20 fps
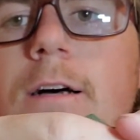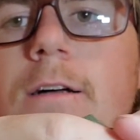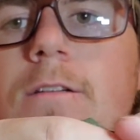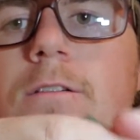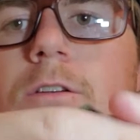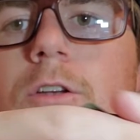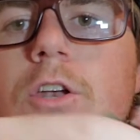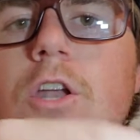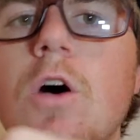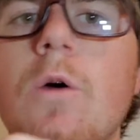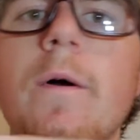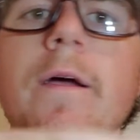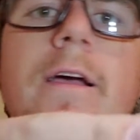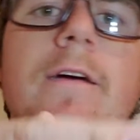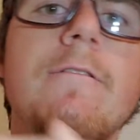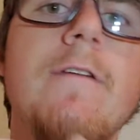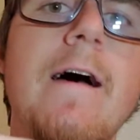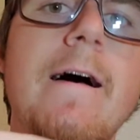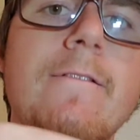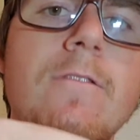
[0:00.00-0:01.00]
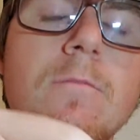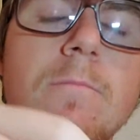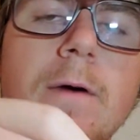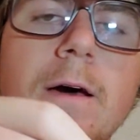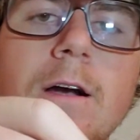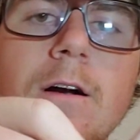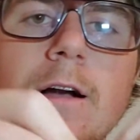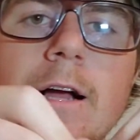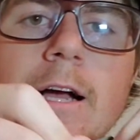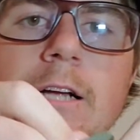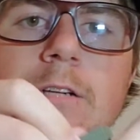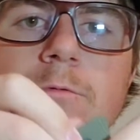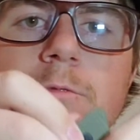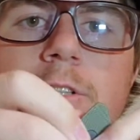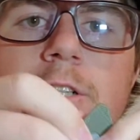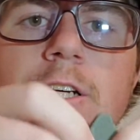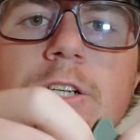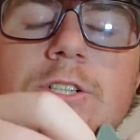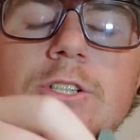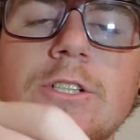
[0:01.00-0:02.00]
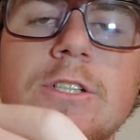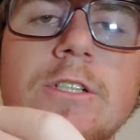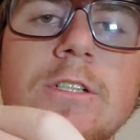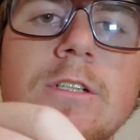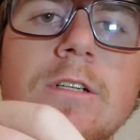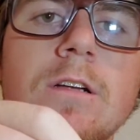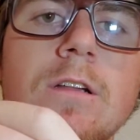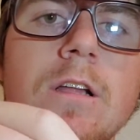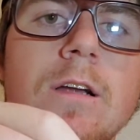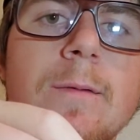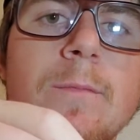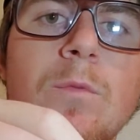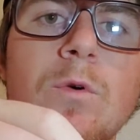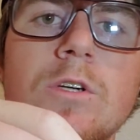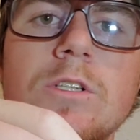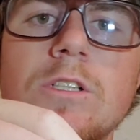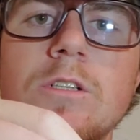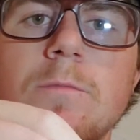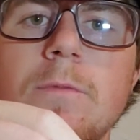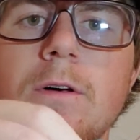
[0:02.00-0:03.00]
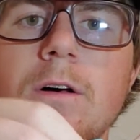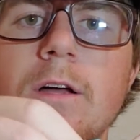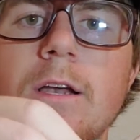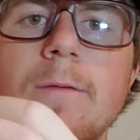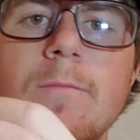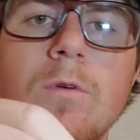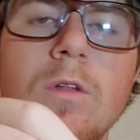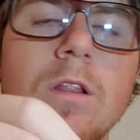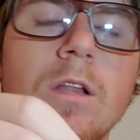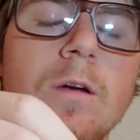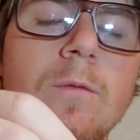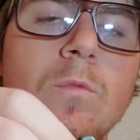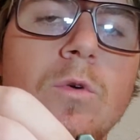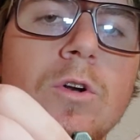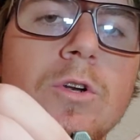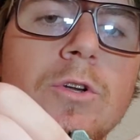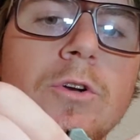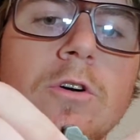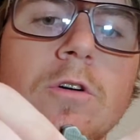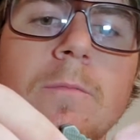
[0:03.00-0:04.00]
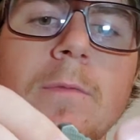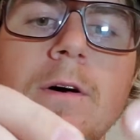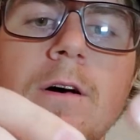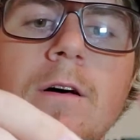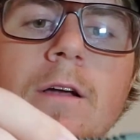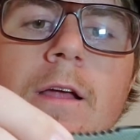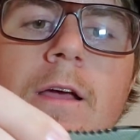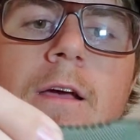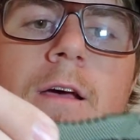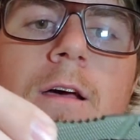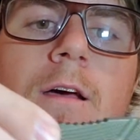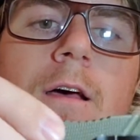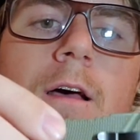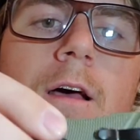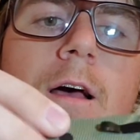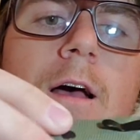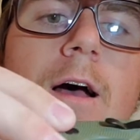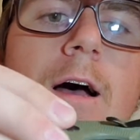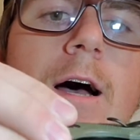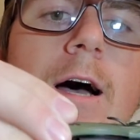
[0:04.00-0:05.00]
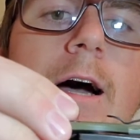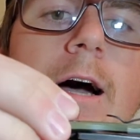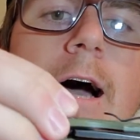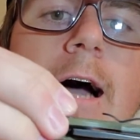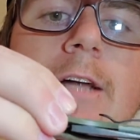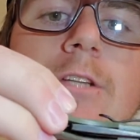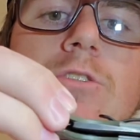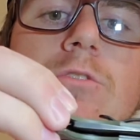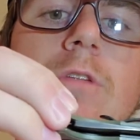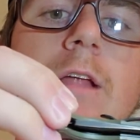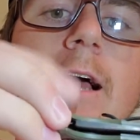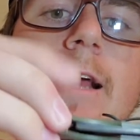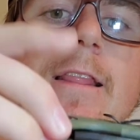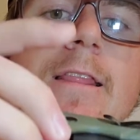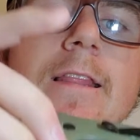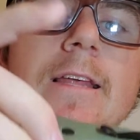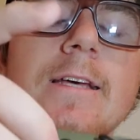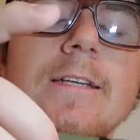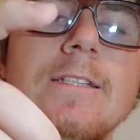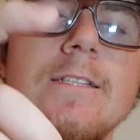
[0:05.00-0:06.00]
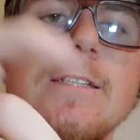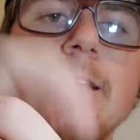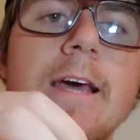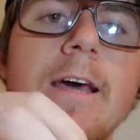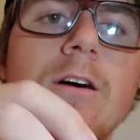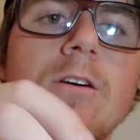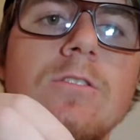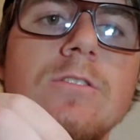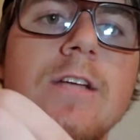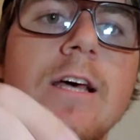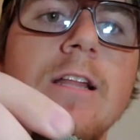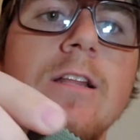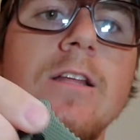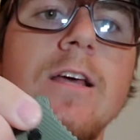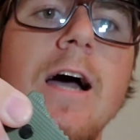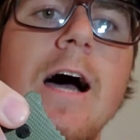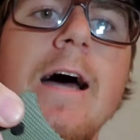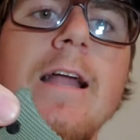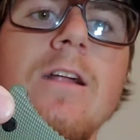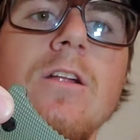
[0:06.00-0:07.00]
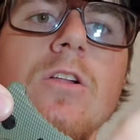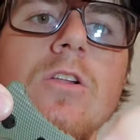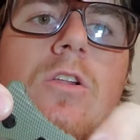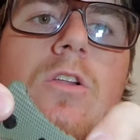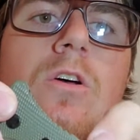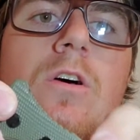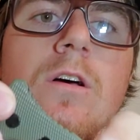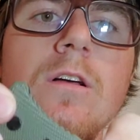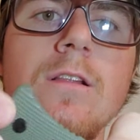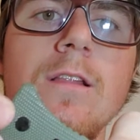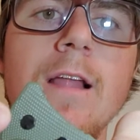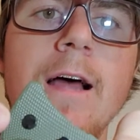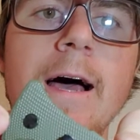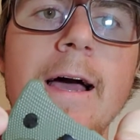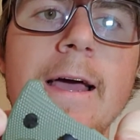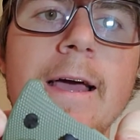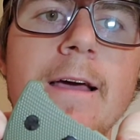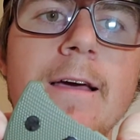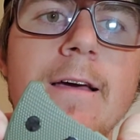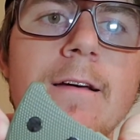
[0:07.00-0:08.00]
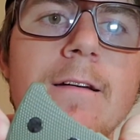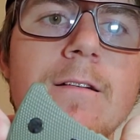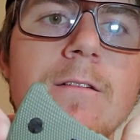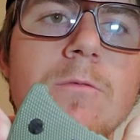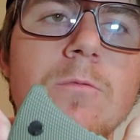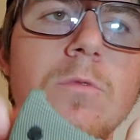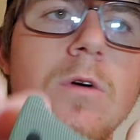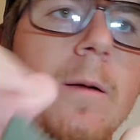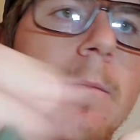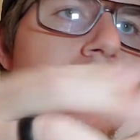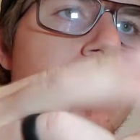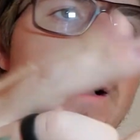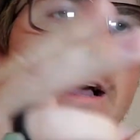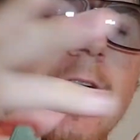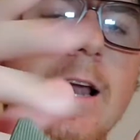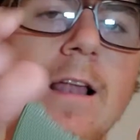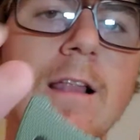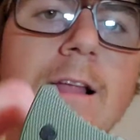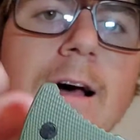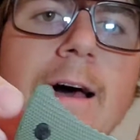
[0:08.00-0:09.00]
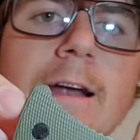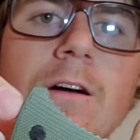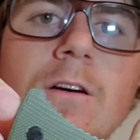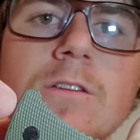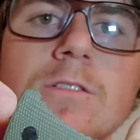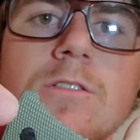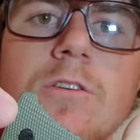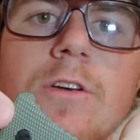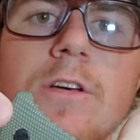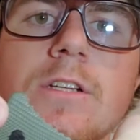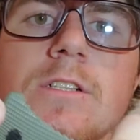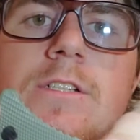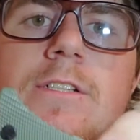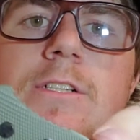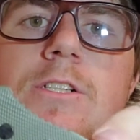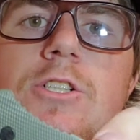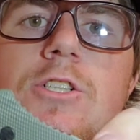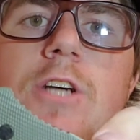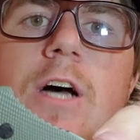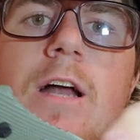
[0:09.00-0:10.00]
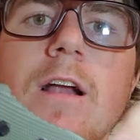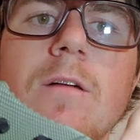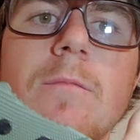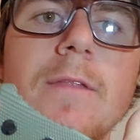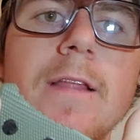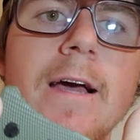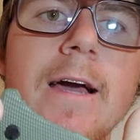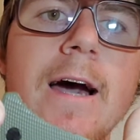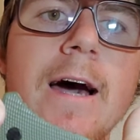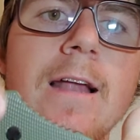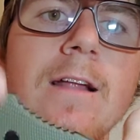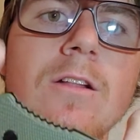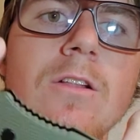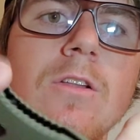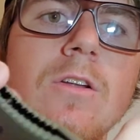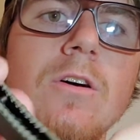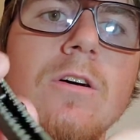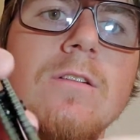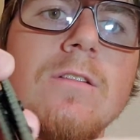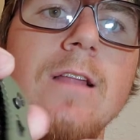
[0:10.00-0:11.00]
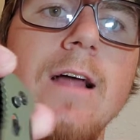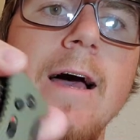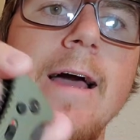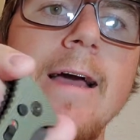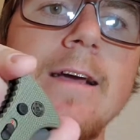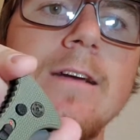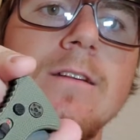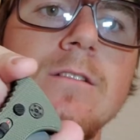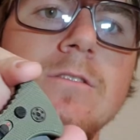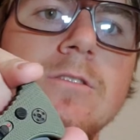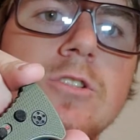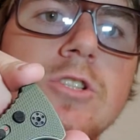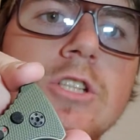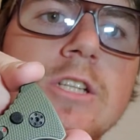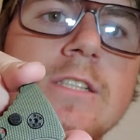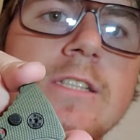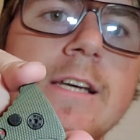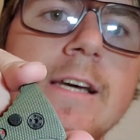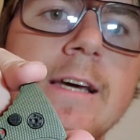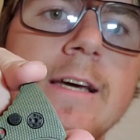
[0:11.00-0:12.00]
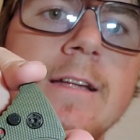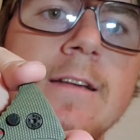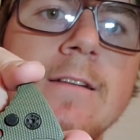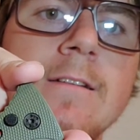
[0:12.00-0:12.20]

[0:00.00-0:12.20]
knowing of having better edge retention, a little more stability, a little more durability. I do like the scales. They kind of look like, I mean, I got a light on so you can see the shine on, but they kind of look like G10.